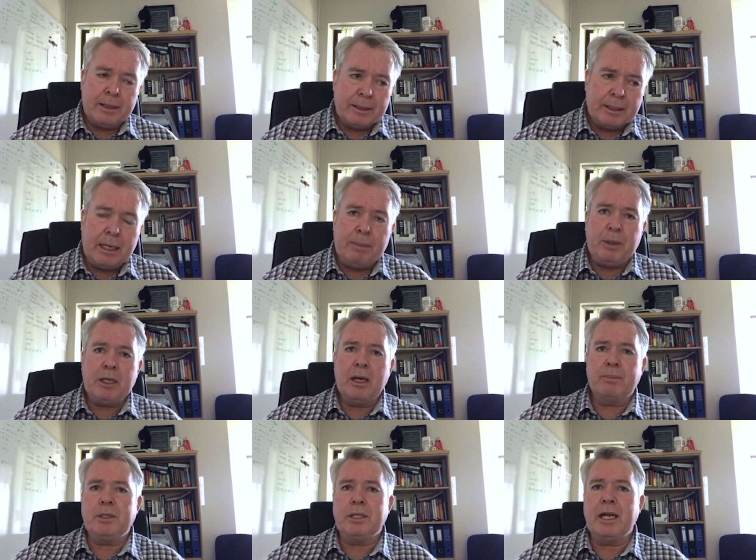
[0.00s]
keeping you
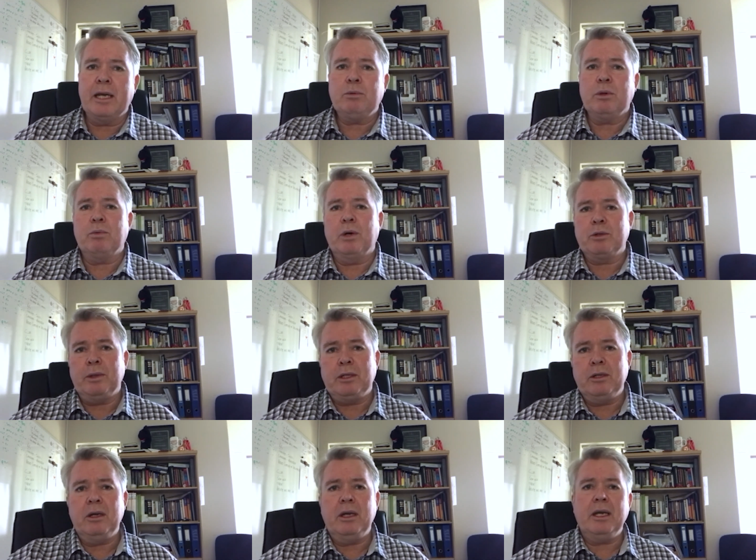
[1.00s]
up to date with what we're
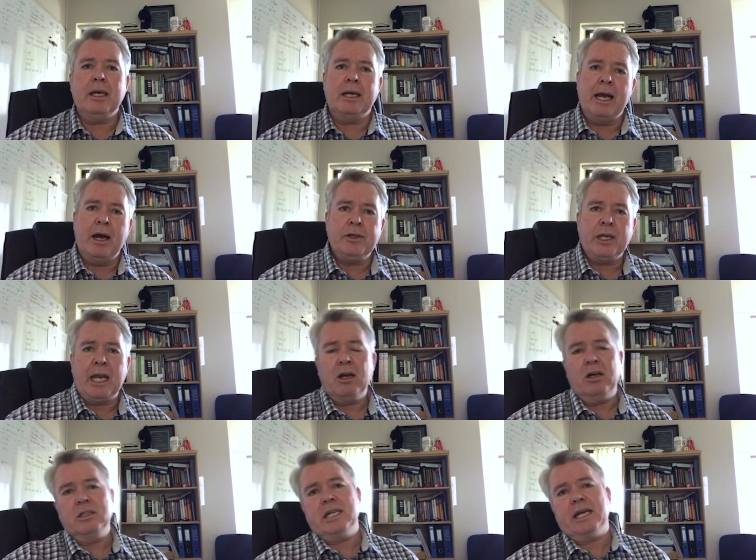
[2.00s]
doing and how you can
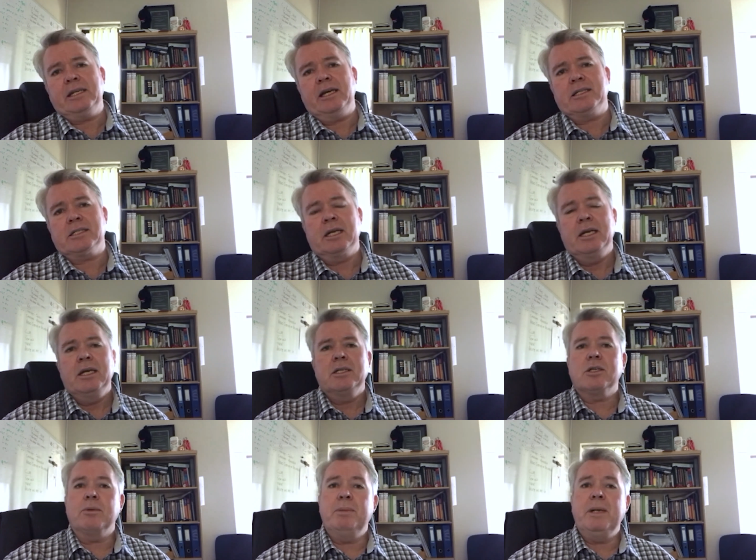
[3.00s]
contact us.
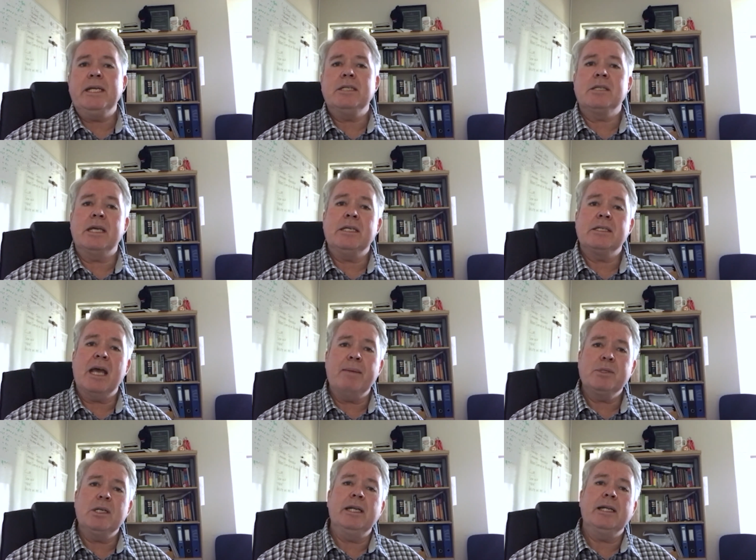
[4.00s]
So please, there's
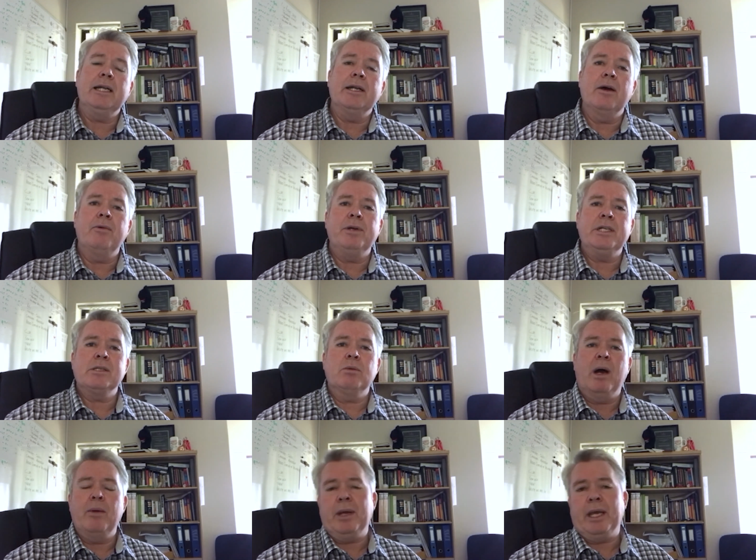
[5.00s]
absolutely no reason
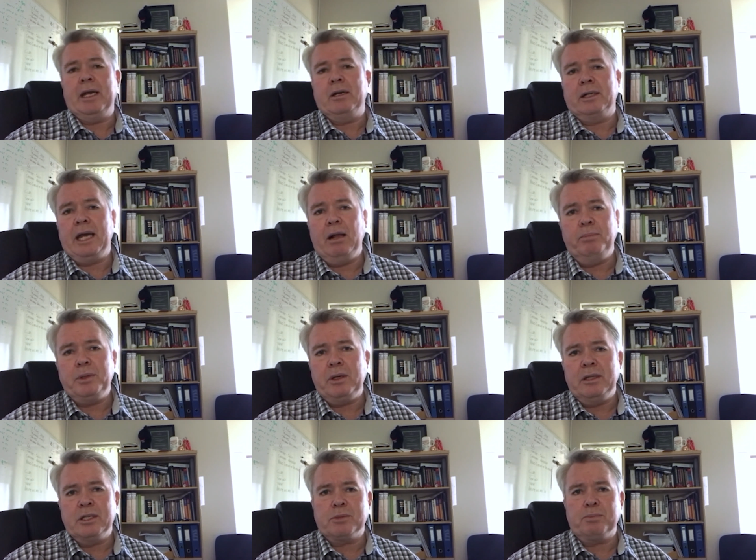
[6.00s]
why we cannot help you
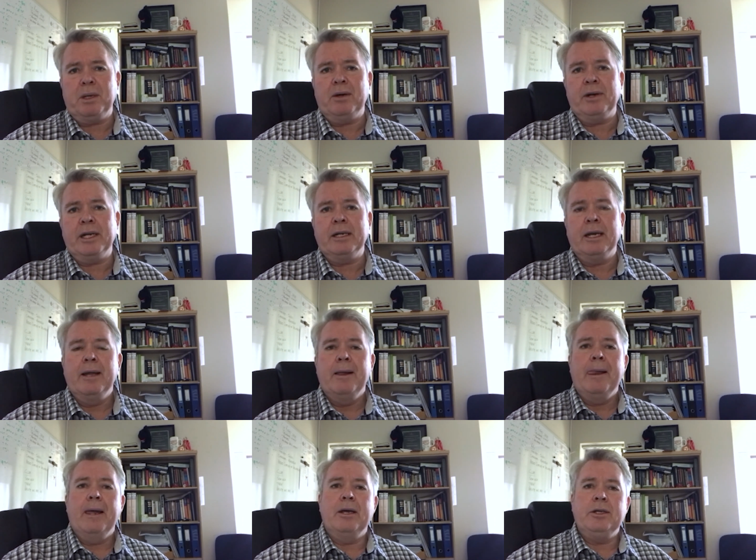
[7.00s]
in this period.
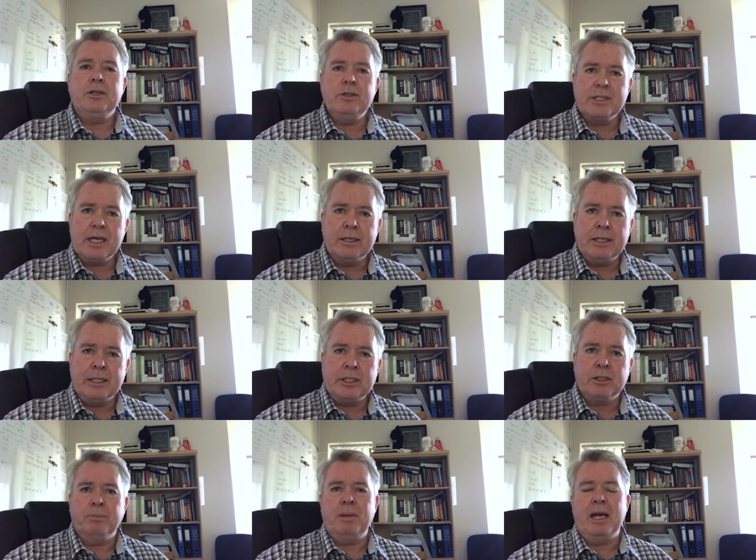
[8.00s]
Use our
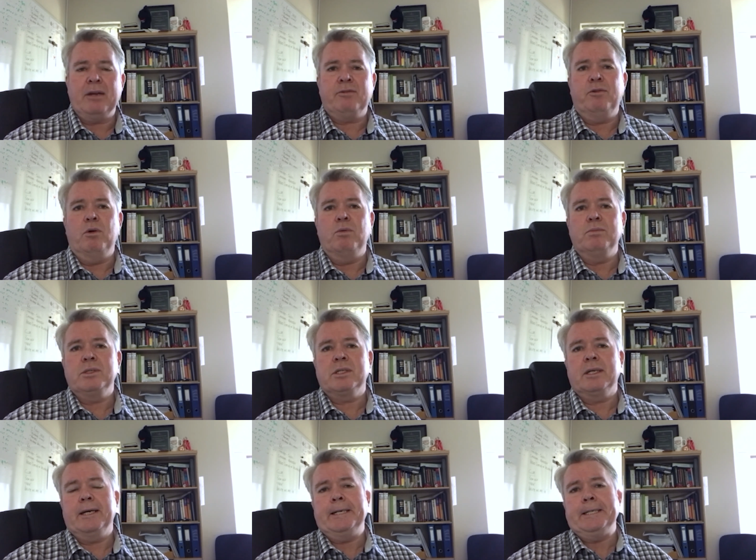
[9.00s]
digital
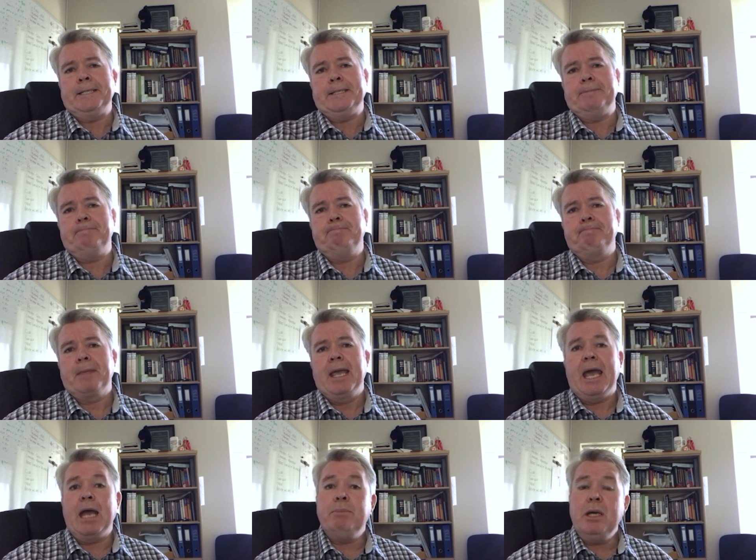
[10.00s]
platforms
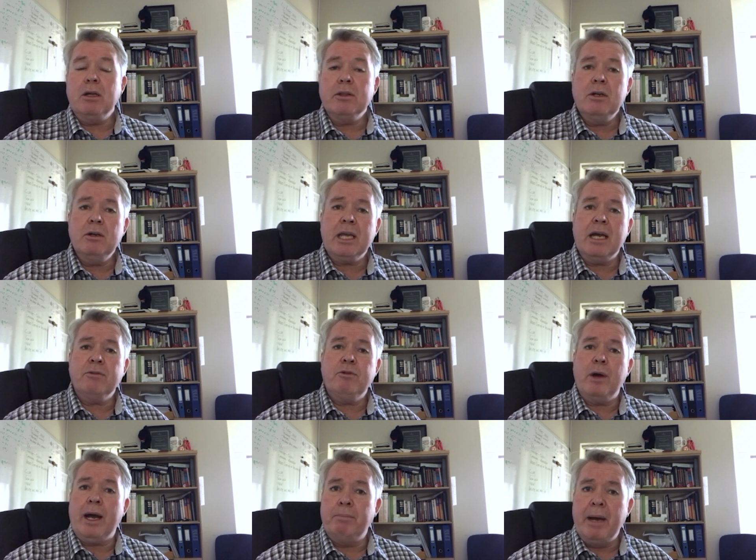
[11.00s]
and be on the lookout
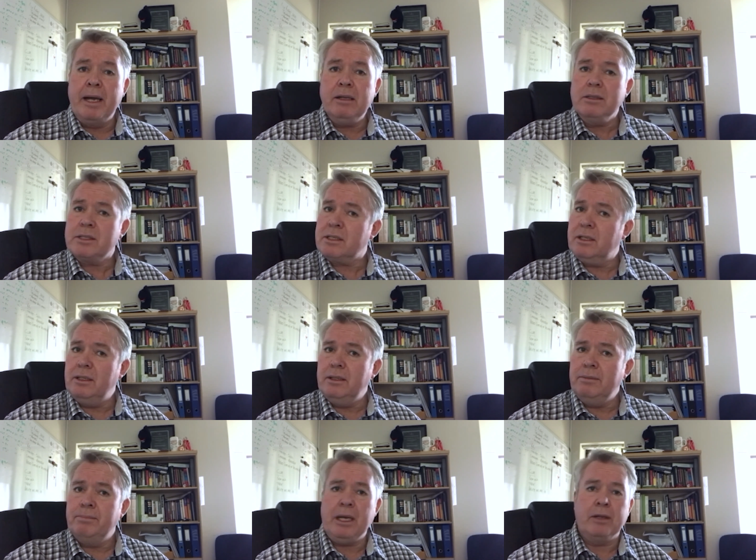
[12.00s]
for our mail
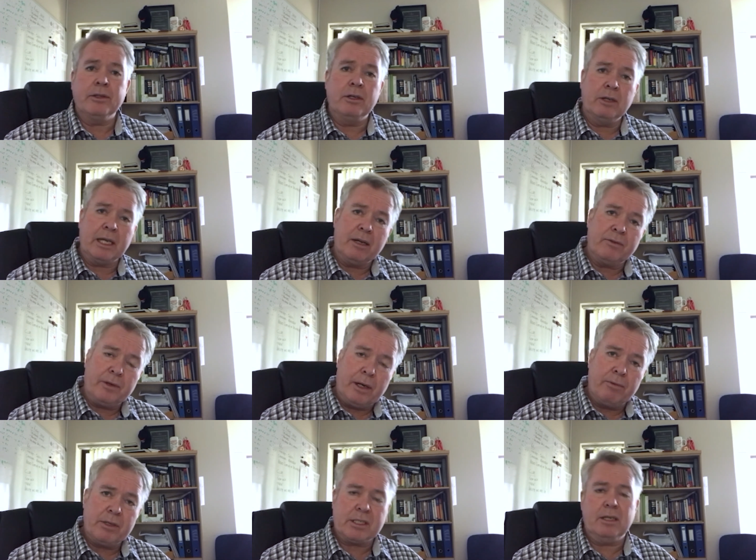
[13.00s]
still. Be on the lookout for
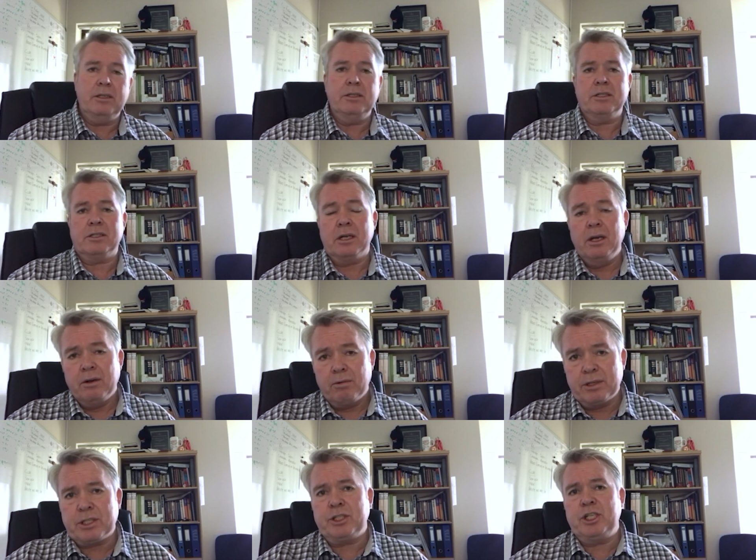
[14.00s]
our risk alerts,
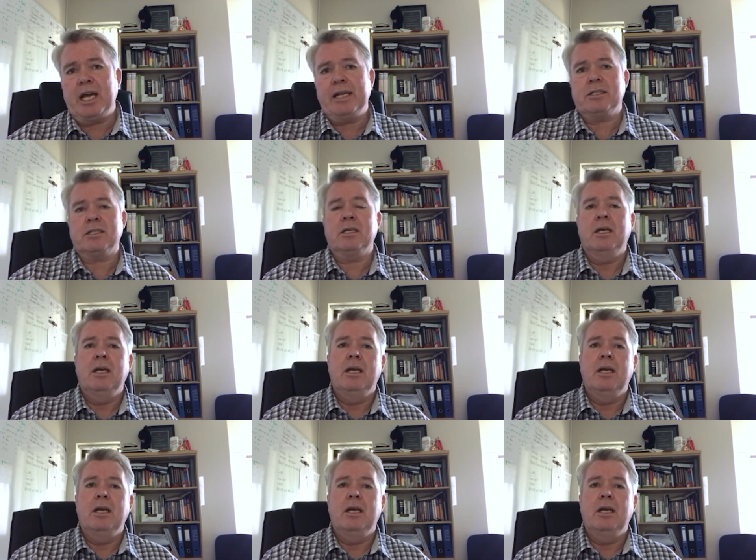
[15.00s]
risk chats,